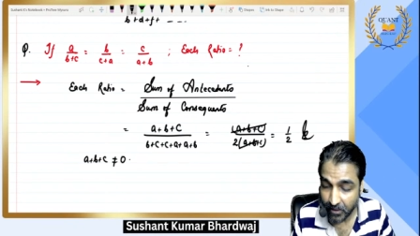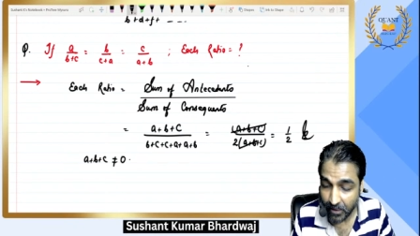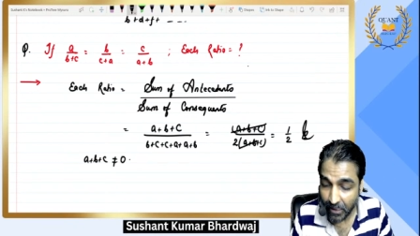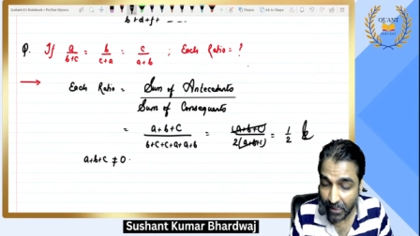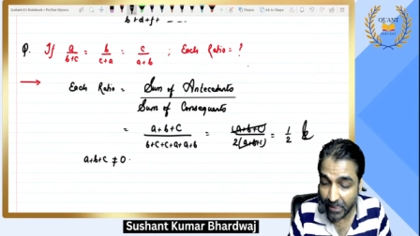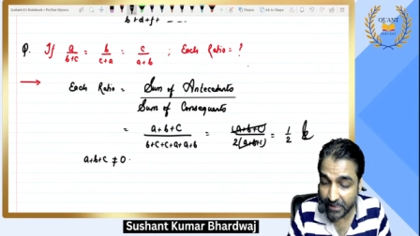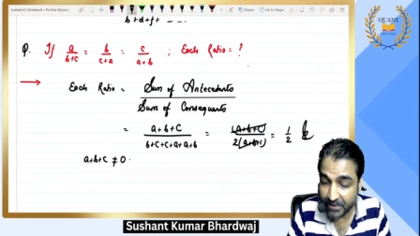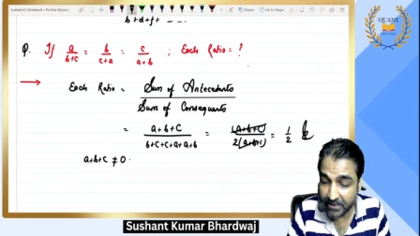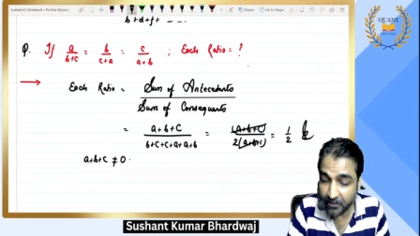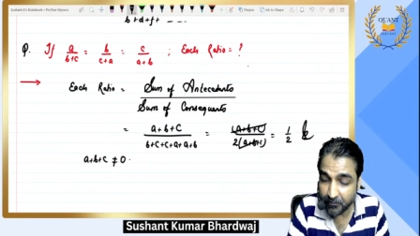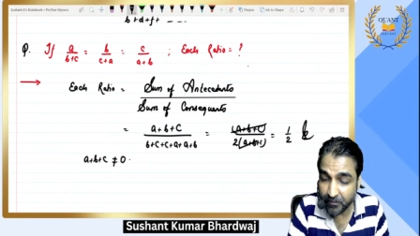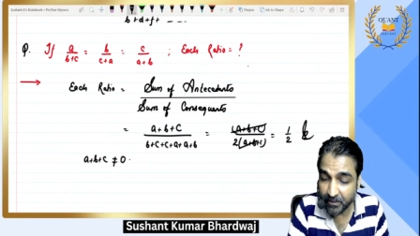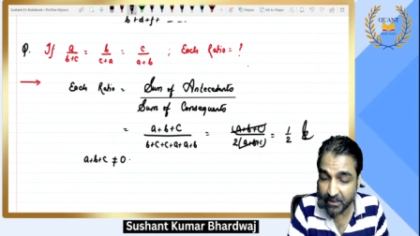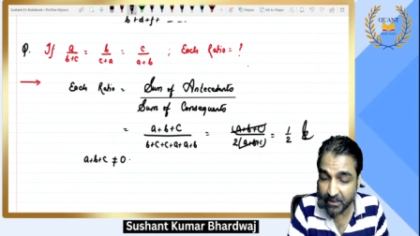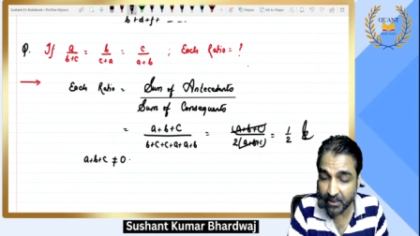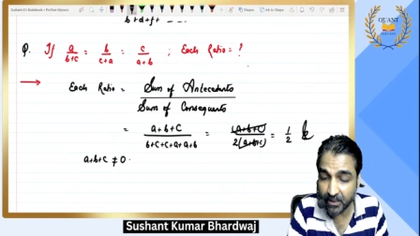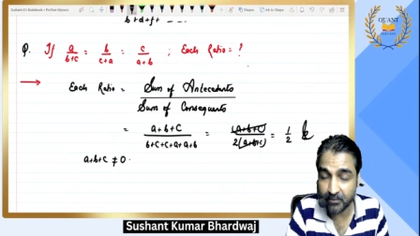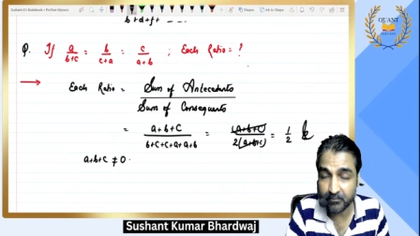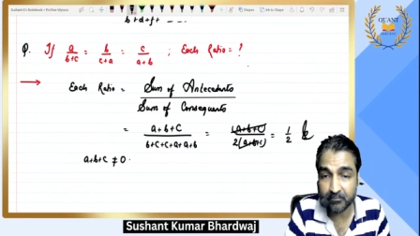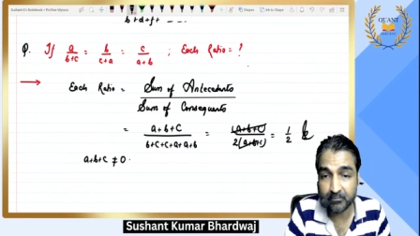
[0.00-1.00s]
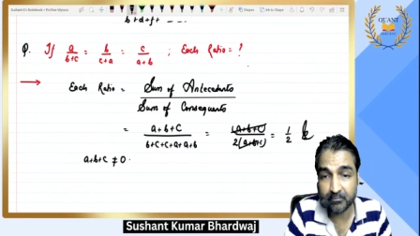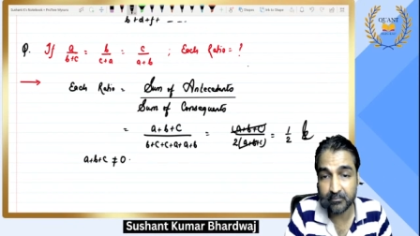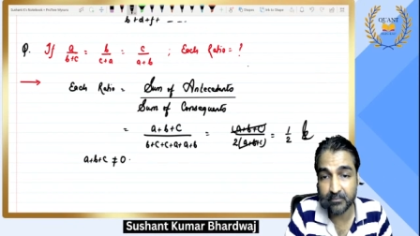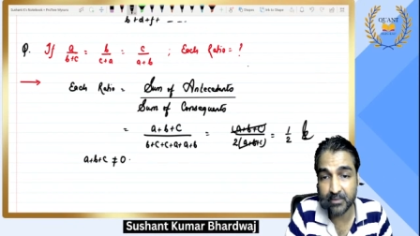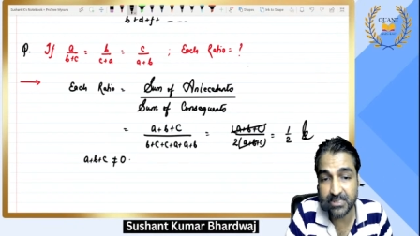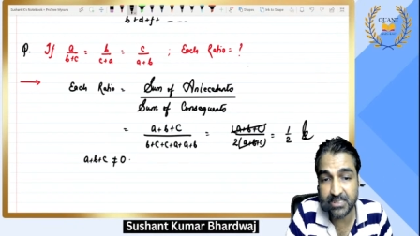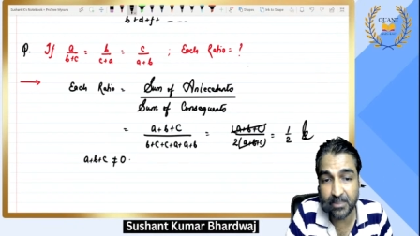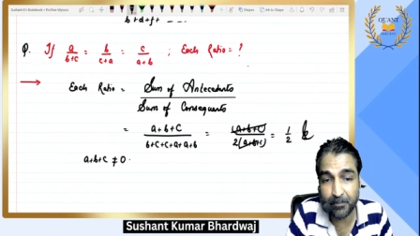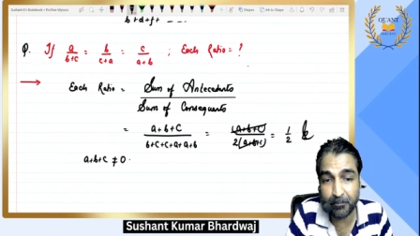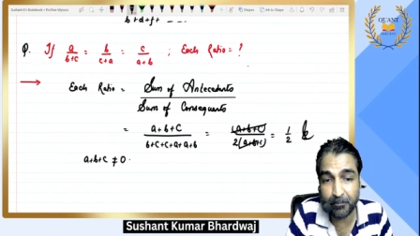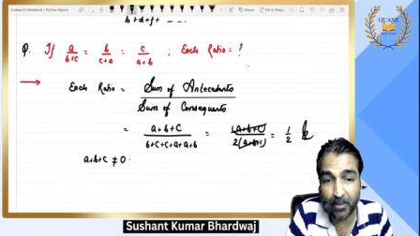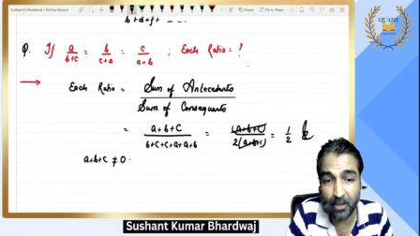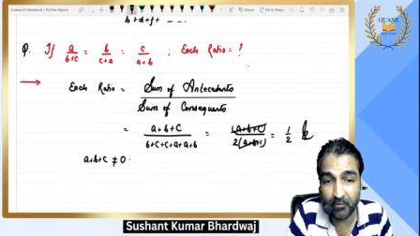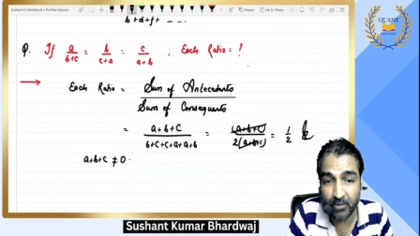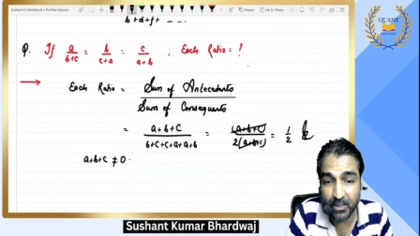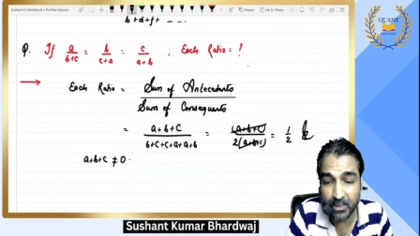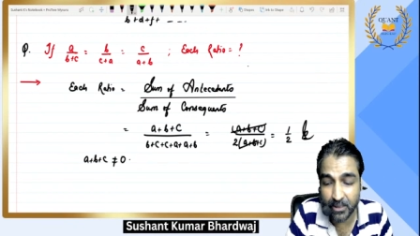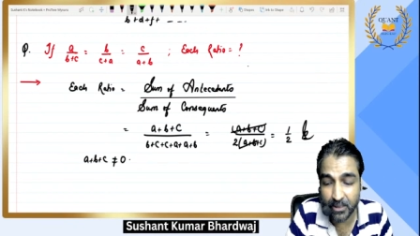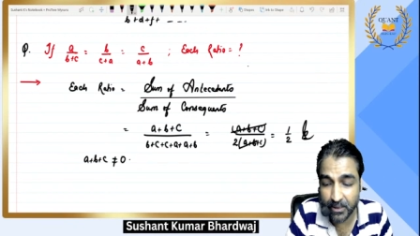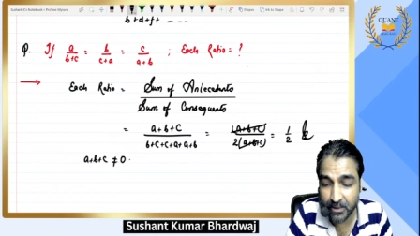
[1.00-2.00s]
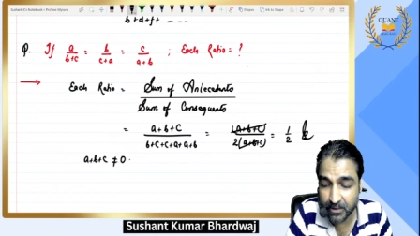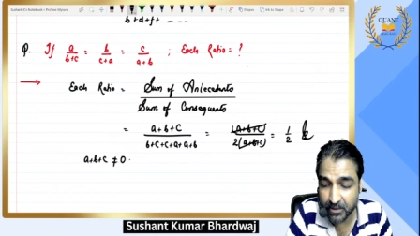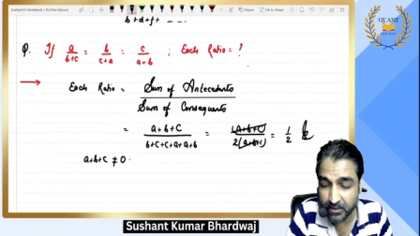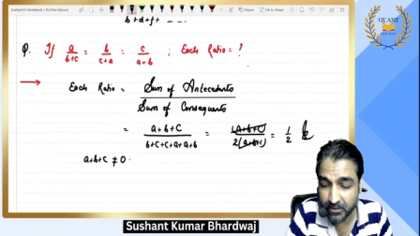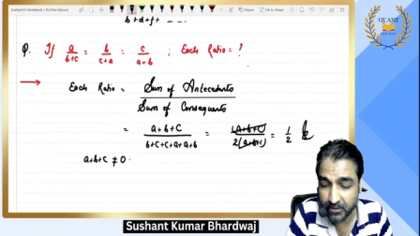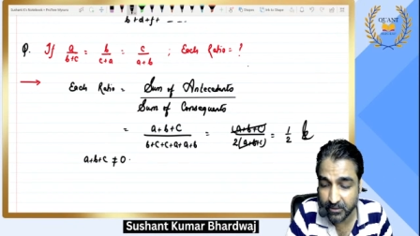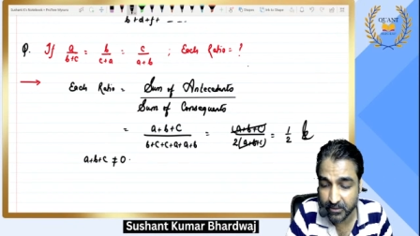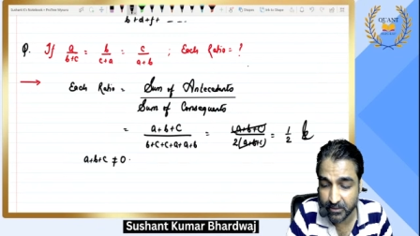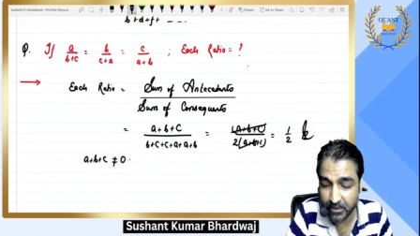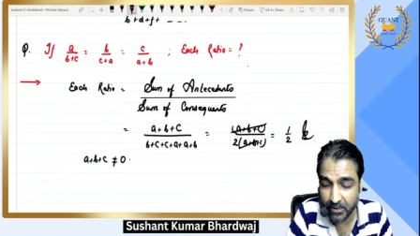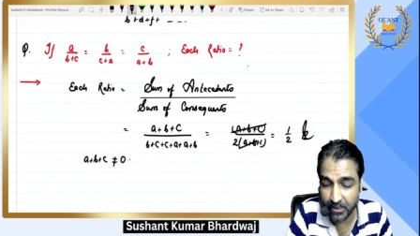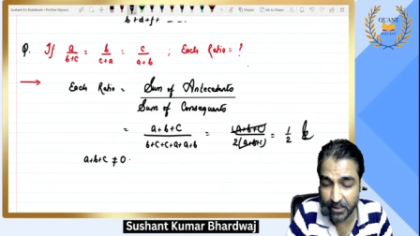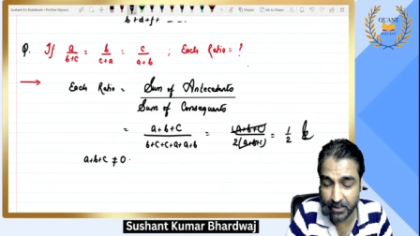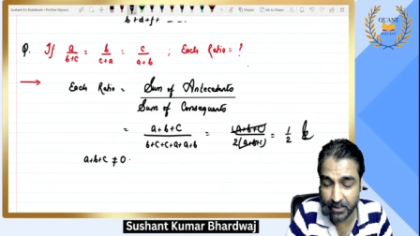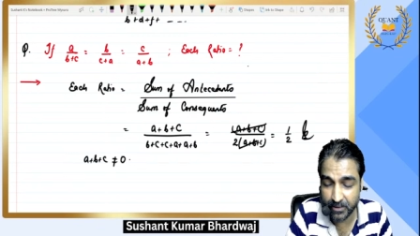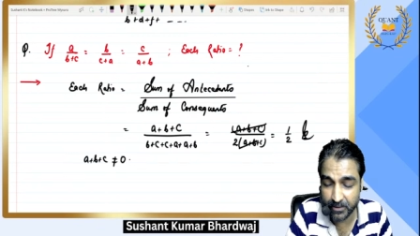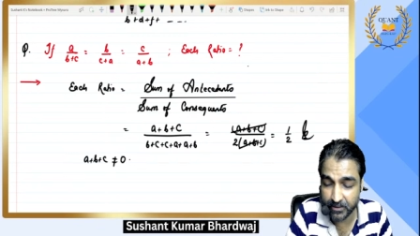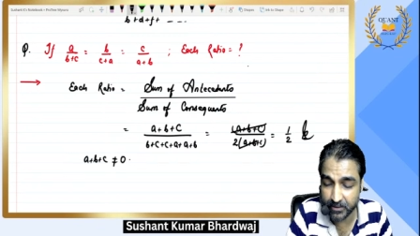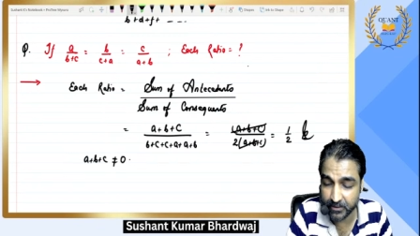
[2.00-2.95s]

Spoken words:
I think beta it's a power cut, and